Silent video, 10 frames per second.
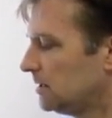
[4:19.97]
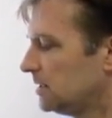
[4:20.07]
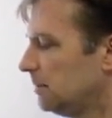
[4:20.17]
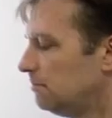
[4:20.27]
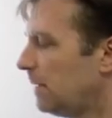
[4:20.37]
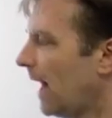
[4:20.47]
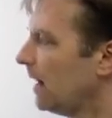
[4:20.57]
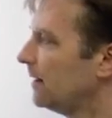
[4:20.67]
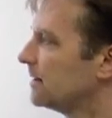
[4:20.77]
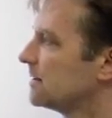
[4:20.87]
to
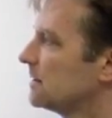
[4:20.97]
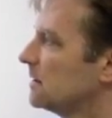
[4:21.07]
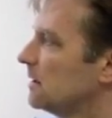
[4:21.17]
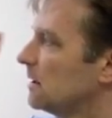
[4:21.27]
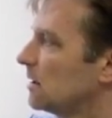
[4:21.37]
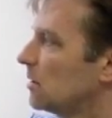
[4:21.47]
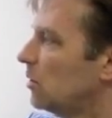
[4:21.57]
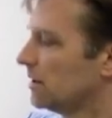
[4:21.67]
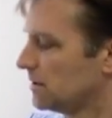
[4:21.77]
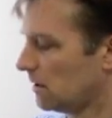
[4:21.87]
balance
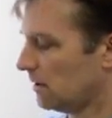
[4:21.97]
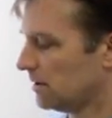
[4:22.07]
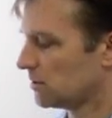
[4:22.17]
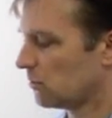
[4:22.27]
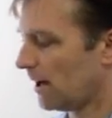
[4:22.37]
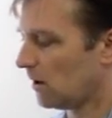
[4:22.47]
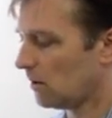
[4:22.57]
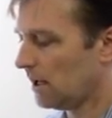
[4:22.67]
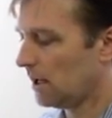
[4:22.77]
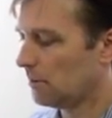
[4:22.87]
cortisol as well,